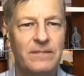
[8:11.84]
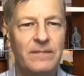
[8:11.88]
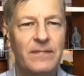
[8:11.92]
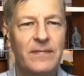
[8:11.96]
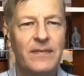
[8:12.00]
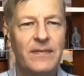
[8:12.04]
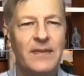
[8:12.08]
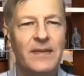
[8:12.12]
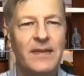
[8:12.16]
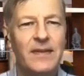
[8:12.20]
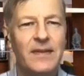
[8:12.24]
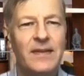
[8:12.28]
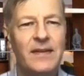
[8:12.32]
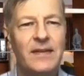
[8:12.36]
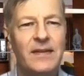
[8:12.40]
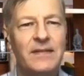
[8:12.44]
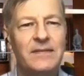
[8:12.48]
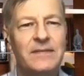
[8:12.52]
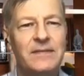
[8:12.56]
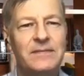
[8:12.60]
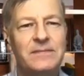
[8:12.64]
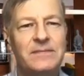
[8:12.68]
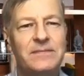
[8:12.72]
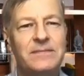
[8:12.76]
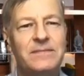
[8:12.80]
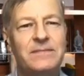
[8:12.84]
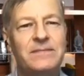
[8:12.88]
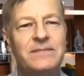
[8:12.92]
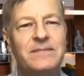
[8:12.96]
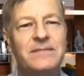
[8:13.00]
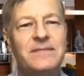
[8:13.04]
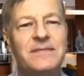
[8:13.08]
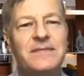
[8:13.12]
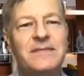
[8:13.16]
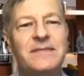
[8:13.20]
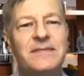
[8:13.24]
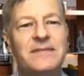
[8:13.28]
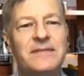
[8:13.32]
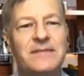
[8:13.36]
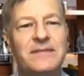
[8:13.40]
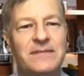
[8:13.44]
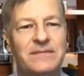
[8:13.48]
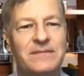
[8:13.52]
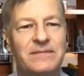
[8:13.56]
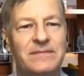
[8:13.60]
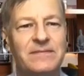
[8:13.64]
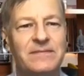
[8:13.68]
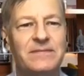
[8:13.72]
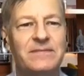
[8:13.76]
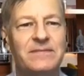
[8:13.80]

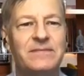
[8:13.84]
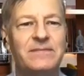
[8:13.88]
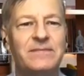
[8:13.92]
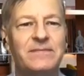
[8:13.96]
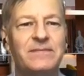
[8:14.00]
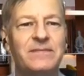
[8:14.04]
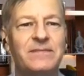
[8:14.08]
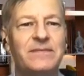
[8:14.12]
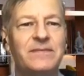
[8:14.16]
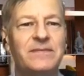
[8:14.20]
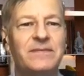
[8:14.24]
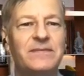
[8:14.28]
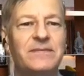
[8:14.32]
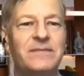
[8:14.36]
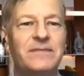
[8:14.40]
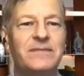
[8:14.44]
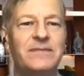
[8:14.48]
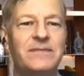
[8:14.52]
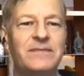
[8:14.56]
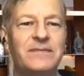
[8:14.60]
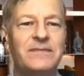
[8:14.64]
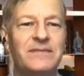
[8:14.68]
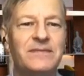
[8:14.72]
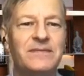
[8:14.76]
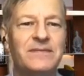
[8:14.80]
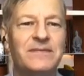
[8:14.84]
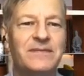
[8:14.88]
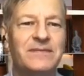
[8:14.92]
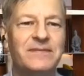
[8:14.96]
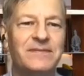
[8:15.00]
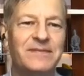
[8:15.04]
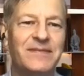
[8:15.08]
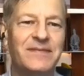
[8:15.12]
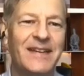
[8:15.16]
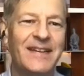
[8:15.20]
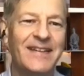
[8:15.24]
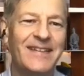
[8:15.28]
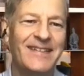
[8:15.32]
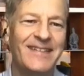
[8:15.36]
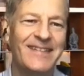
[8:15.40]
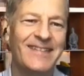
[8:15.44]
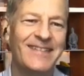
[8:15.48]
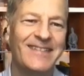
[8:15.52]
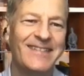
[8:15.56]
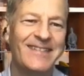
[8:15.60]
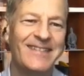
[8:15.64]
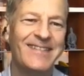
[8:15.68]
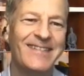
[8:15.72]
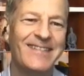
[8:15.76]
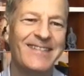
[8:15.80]

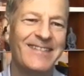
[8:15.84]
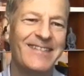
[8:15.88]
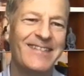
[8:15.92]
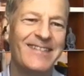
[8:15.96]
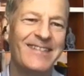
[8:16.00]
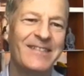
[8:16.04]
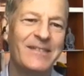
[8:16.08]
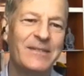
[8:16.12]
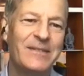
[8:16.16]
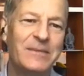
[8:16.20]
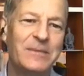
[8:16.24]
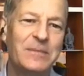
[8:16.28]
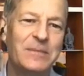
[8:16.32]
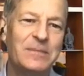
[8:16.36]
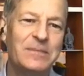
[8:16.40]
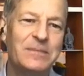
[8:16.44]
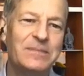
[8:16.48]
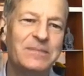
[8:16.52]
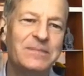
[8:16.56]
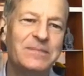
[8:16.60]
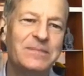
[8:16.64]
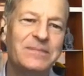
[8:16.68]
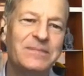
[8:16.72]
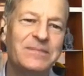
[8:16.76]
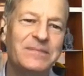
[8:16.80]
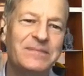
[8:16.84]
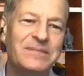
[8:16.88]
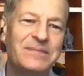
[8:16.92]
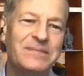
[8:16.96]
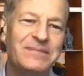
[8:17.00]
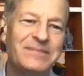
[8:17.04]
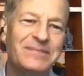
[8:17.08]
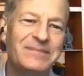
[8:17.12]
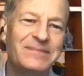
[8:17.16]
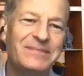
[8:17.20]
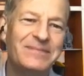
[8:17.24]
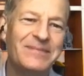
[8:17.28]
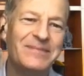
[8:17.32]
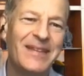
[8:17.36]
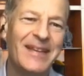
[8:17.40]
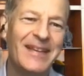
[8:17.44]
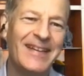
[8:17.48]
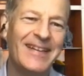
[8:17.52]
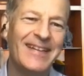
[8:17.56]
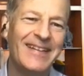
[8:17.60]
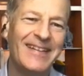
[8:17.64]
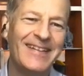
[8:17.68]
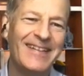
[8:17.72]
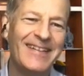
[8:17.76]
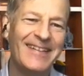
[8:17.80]

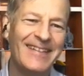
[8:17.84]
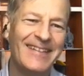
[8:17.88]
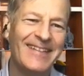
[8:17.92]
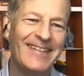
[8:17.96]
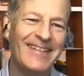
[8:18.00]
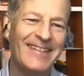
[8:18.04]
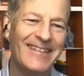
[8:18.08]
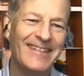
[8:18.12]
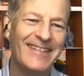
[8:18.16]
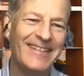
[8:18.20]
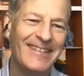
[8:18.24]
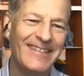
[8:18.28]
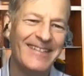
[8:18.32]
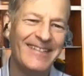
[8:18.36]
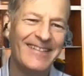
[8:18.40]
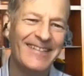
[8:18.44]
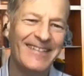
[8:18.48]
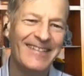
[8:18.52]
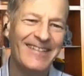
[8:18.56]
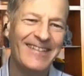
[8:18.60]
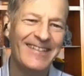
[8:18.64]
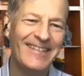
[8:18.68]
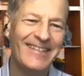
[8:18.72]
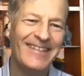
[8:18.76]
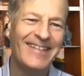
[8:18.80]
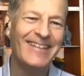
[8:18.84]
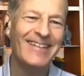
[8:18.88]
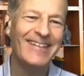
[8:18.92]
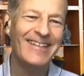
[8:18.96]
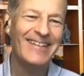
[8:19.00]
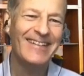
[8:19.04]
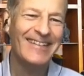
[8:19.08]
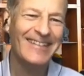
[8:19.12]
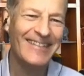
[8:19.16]
[no speech]